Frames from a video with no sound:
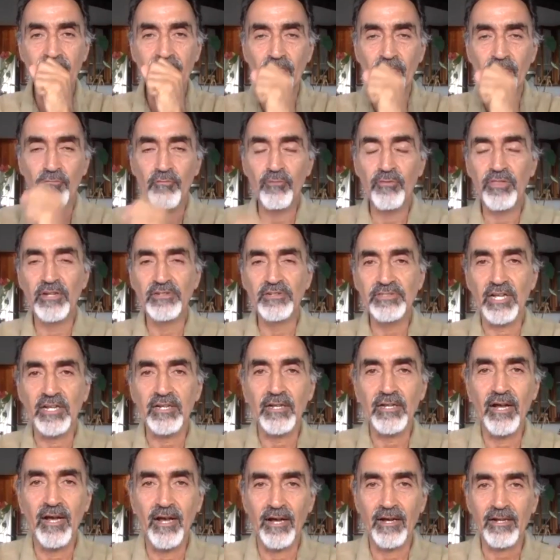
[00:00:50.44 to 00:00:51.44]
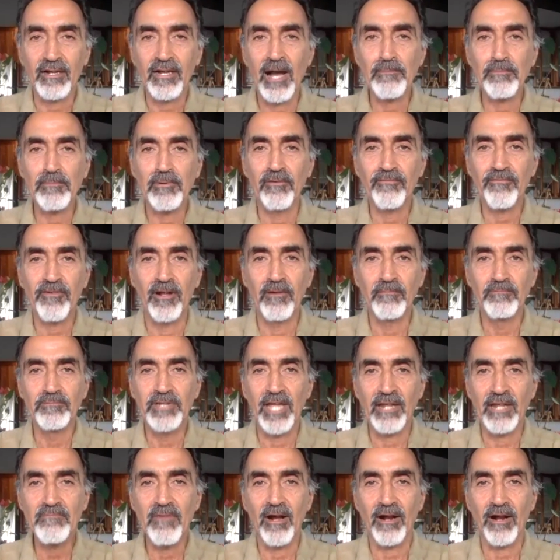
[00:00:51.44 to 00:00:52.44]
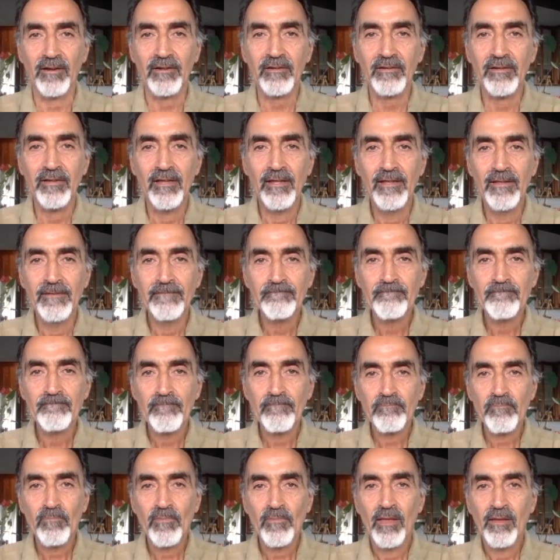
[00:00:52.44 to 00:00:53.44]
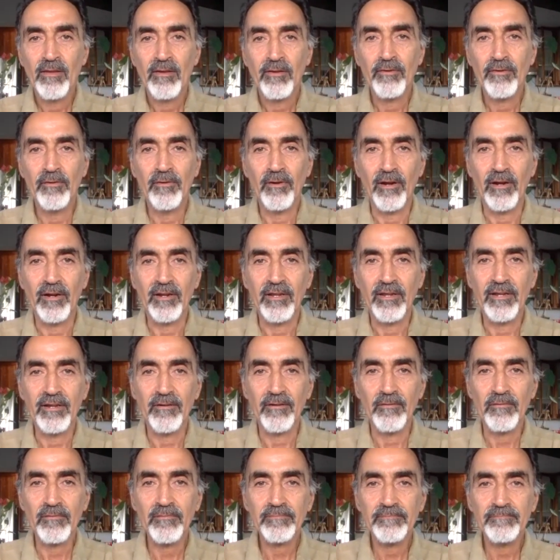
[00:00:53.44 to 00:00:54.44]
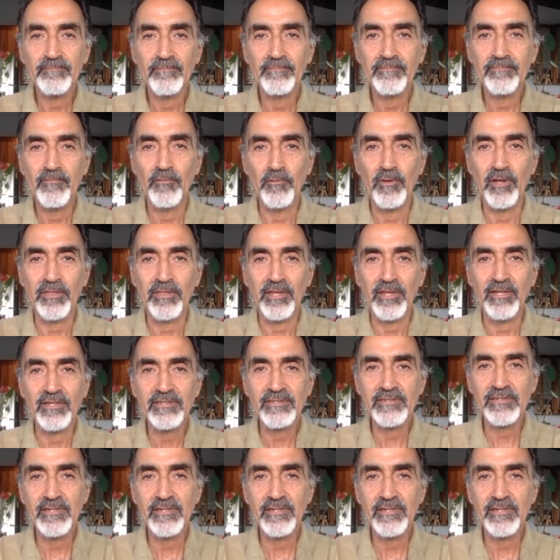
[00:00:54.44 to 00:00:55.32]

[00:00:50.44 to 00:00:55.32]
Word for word: There's a, a couple from Denmark who are here with us. Mm-hmm.